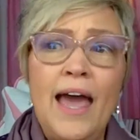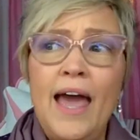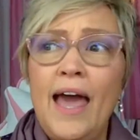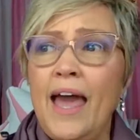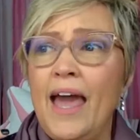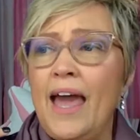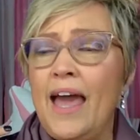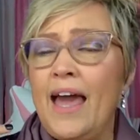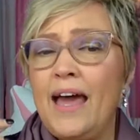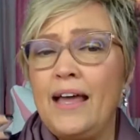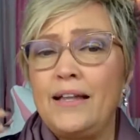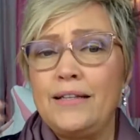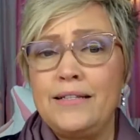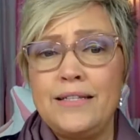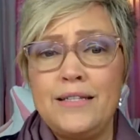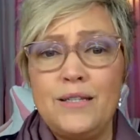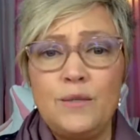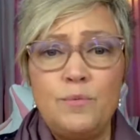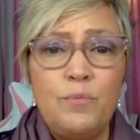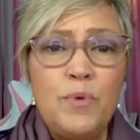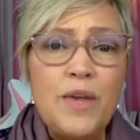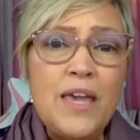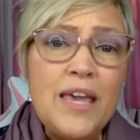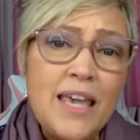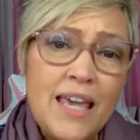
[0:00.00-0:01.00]
and
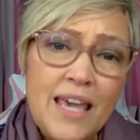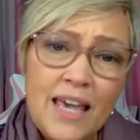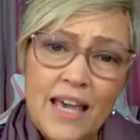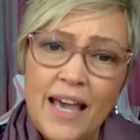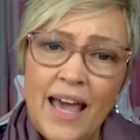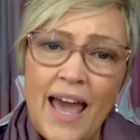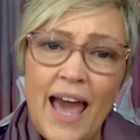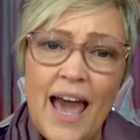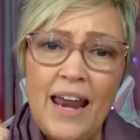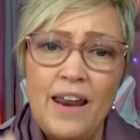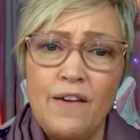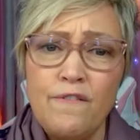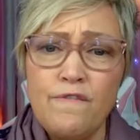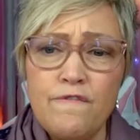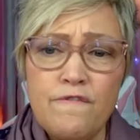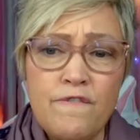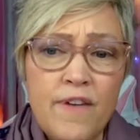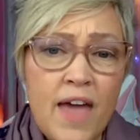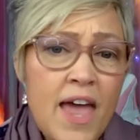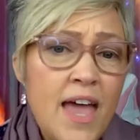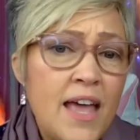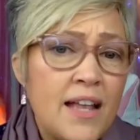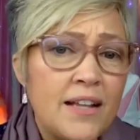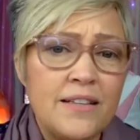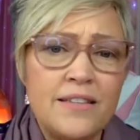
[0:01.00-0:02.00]
speaking at
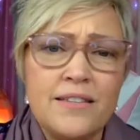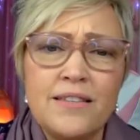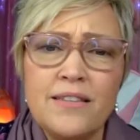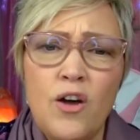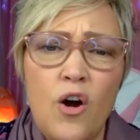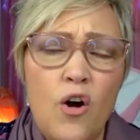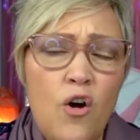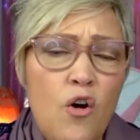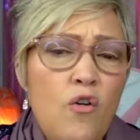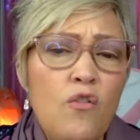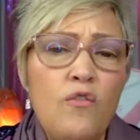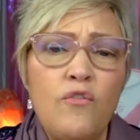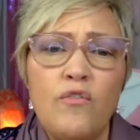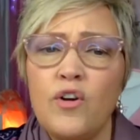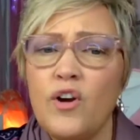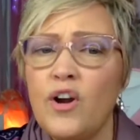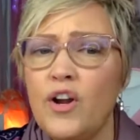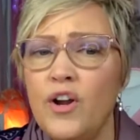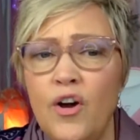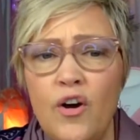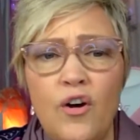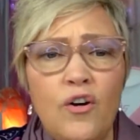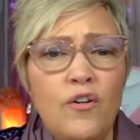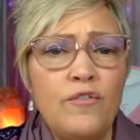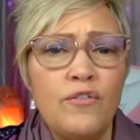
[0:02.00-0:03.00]
events over
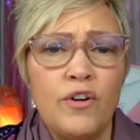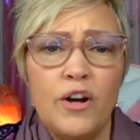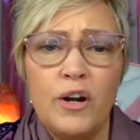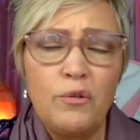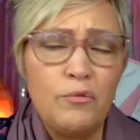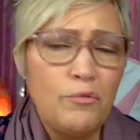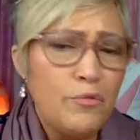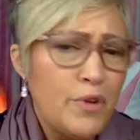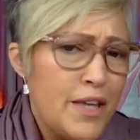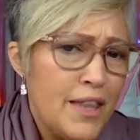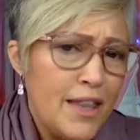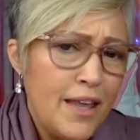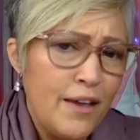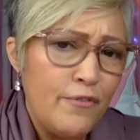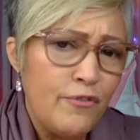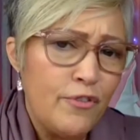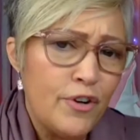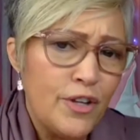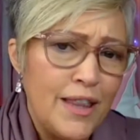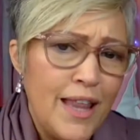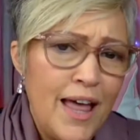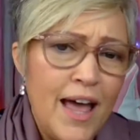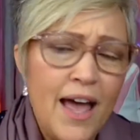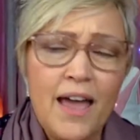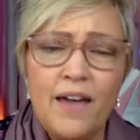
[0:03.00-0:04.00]
and over, at Relay for
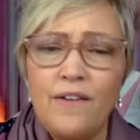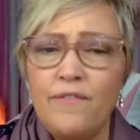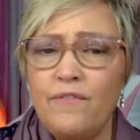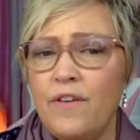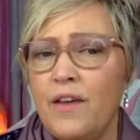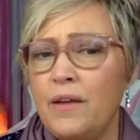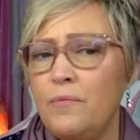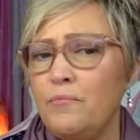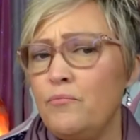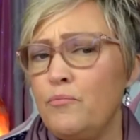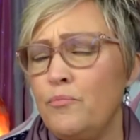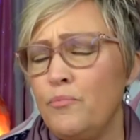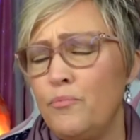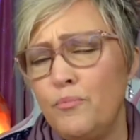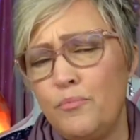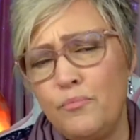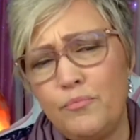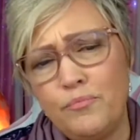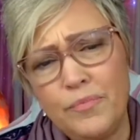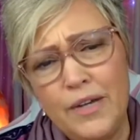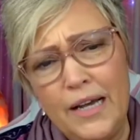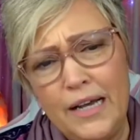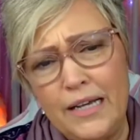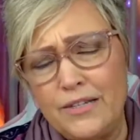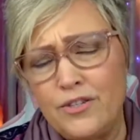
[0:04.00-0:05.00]
Life, at
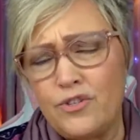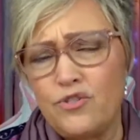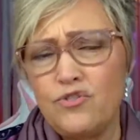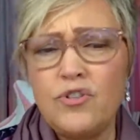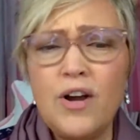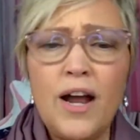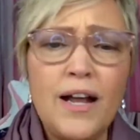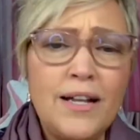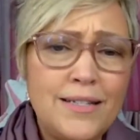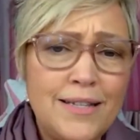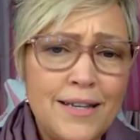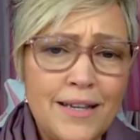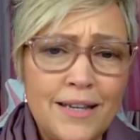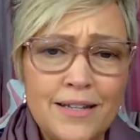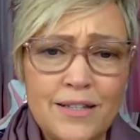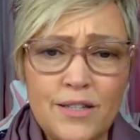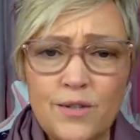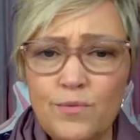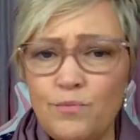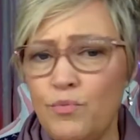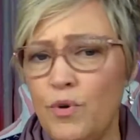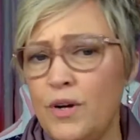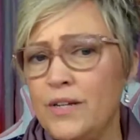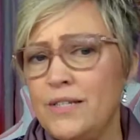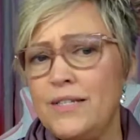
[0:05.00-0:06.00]
Strides
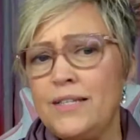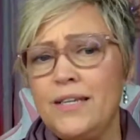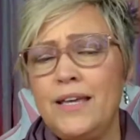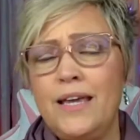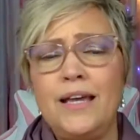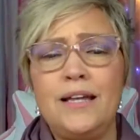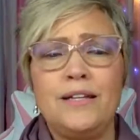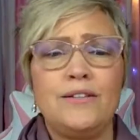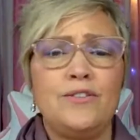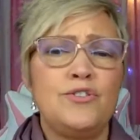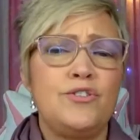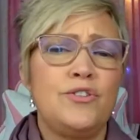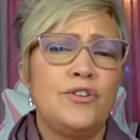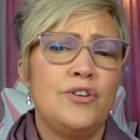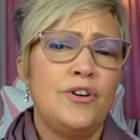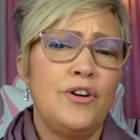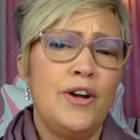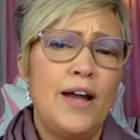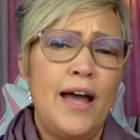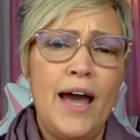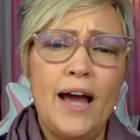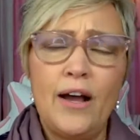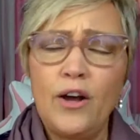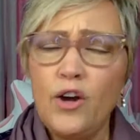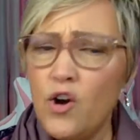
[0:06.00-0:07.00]
Against Breast Cancer,
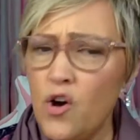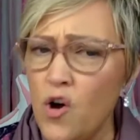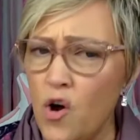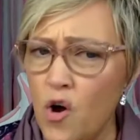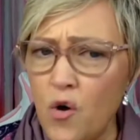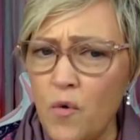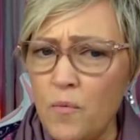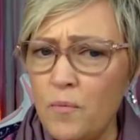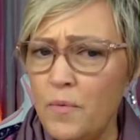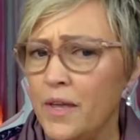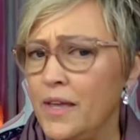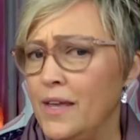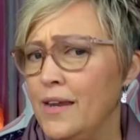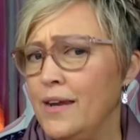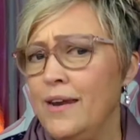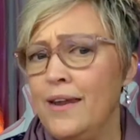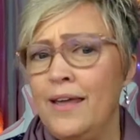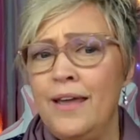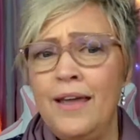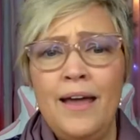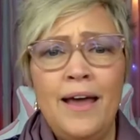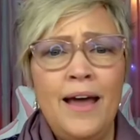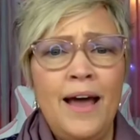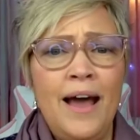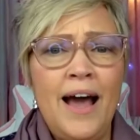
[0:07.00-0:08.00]
at Coleman.
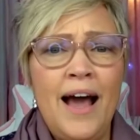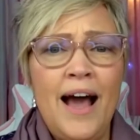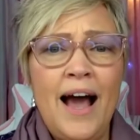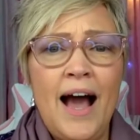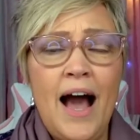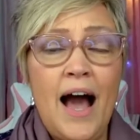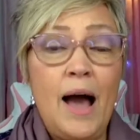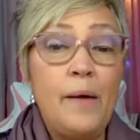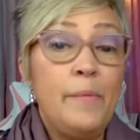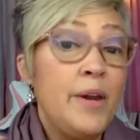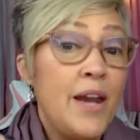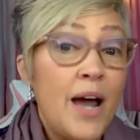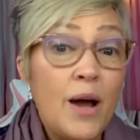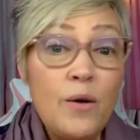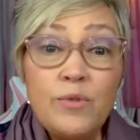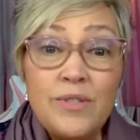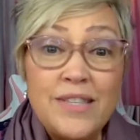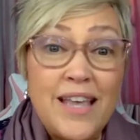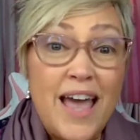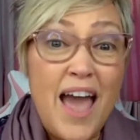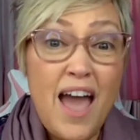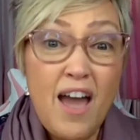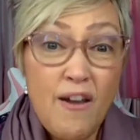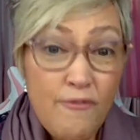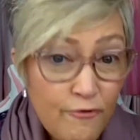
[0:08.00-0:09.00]
I mean, I was
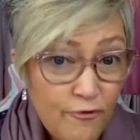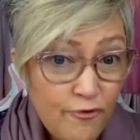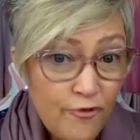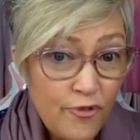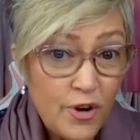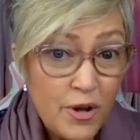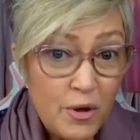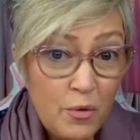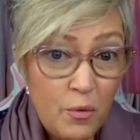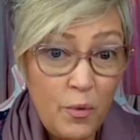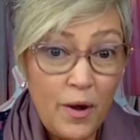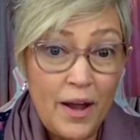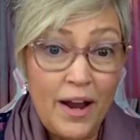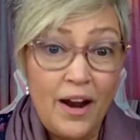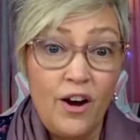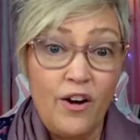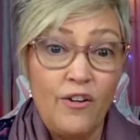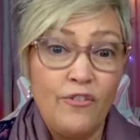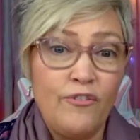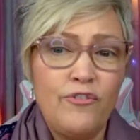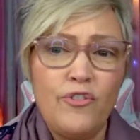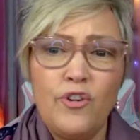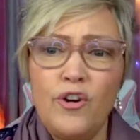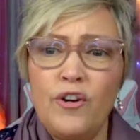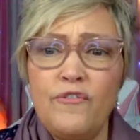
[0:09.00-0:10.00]
everywhere
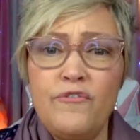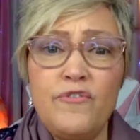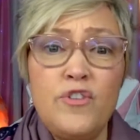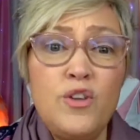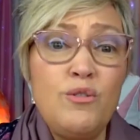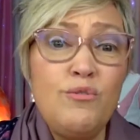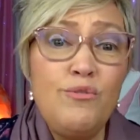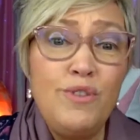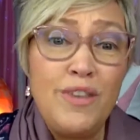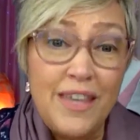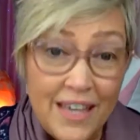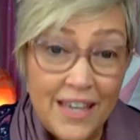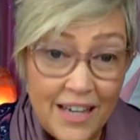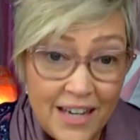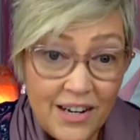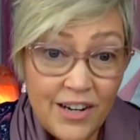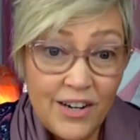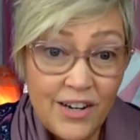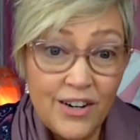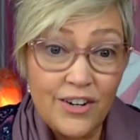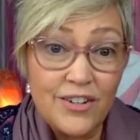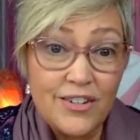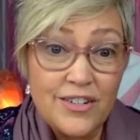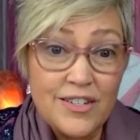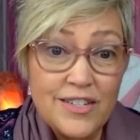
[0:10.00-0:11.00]
for a few
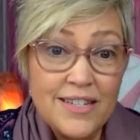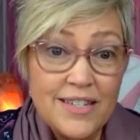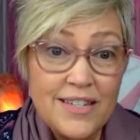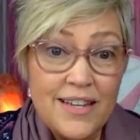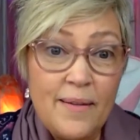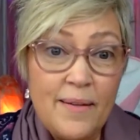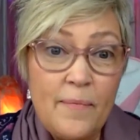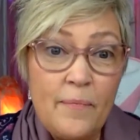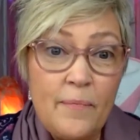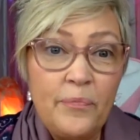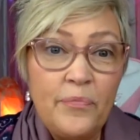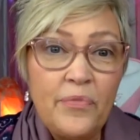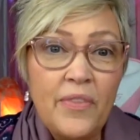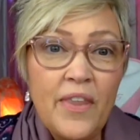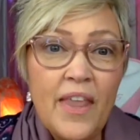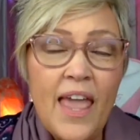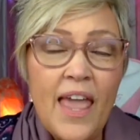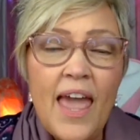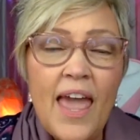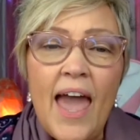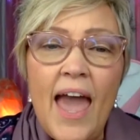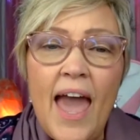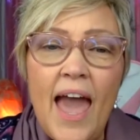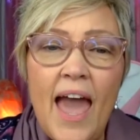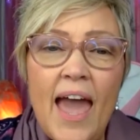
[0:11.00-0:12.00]
years.
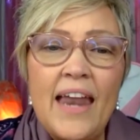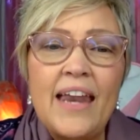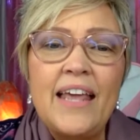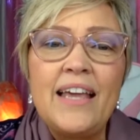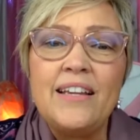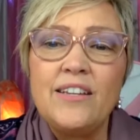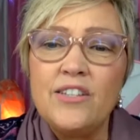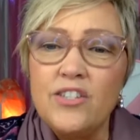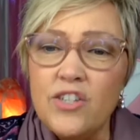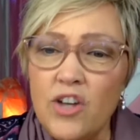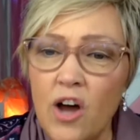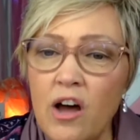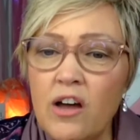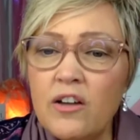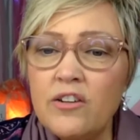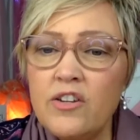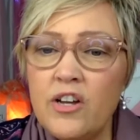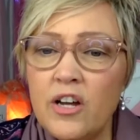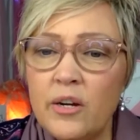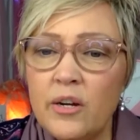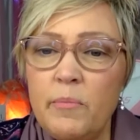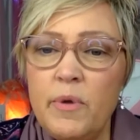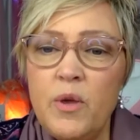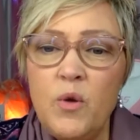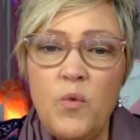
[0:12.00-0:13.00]
And it dawned
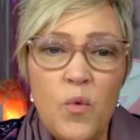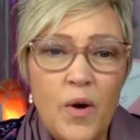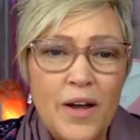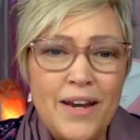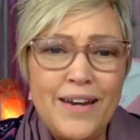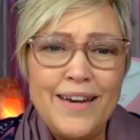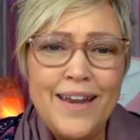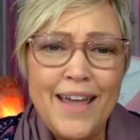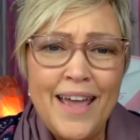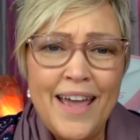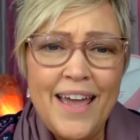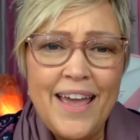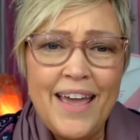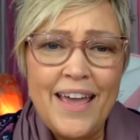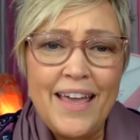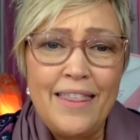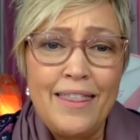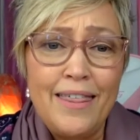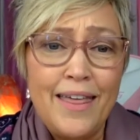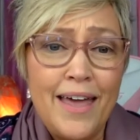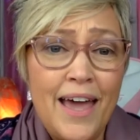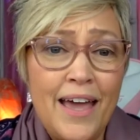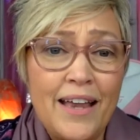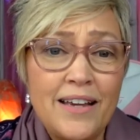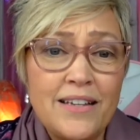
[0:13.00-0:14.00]
on me one day
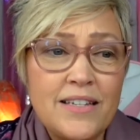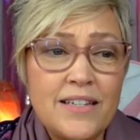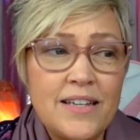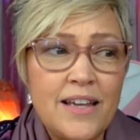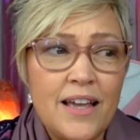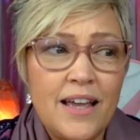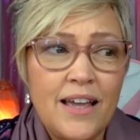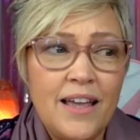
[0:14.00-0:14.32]
that